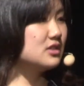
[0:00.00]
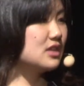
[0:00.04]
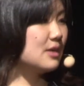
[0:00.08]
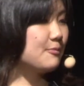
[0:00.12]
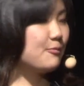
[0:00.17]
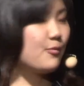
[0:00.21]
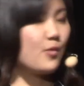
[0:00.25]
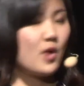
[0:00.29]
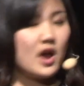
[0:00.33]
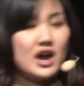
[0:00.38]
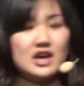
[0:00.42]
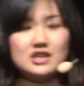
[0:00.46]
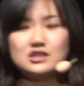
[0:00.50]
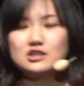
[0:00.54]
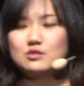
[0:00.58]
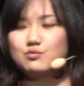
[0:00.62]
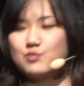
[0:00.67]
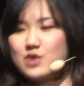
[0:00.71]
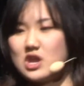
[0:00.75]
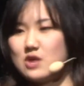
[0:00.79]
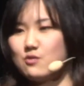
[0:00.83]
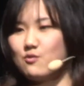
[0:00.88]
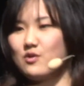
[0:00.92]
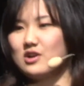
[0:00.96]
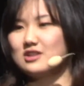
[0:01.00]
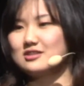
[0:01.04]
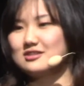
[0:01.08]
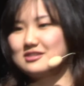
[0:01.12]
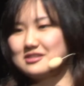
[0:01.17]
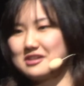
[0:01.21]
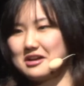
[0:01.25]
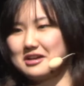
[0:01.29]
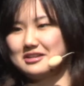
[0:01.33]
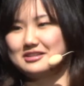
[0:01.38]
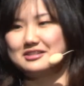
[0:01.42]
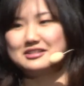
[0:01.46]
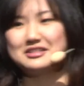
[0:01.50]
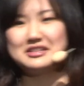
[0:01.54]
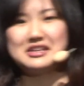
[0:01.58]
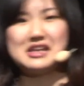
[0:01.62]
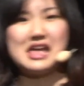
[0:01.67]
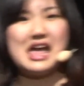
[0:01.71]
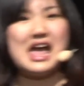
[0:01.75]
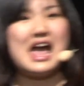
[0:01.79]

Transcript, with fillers: surprised me was that